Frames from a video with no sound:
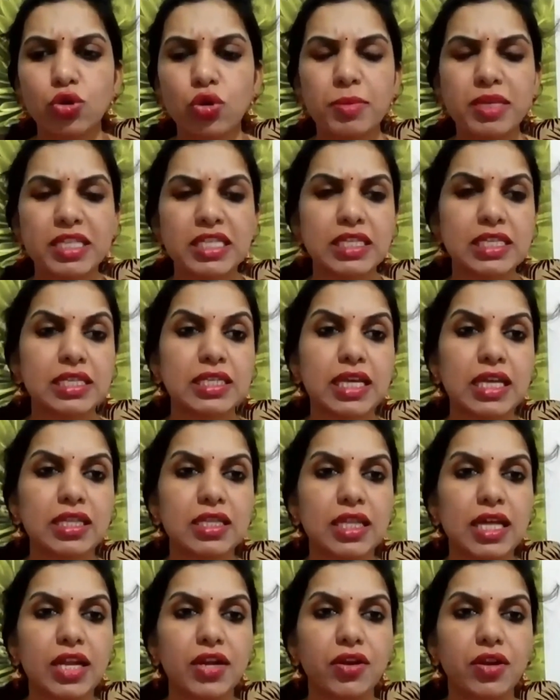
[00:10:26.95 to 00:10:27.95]
No messages
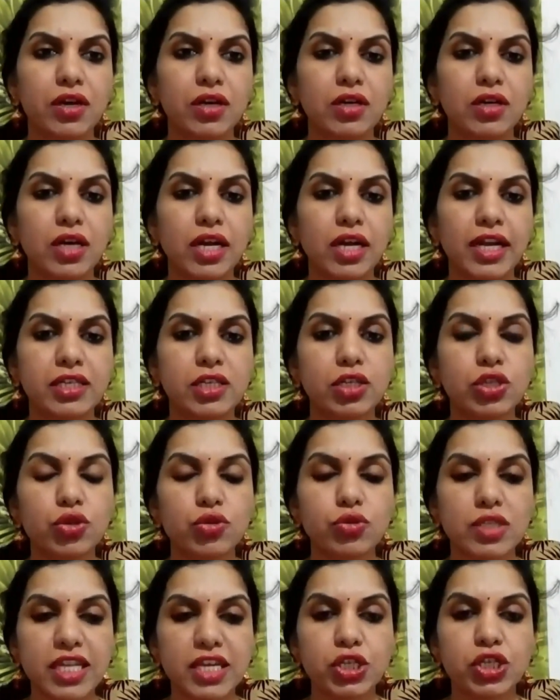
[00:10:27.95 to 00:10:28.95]
other than related
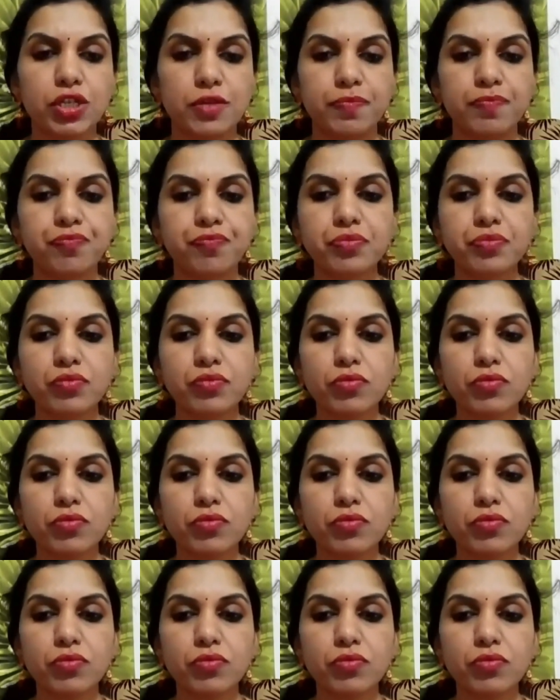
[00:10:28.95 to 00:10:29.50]
to session.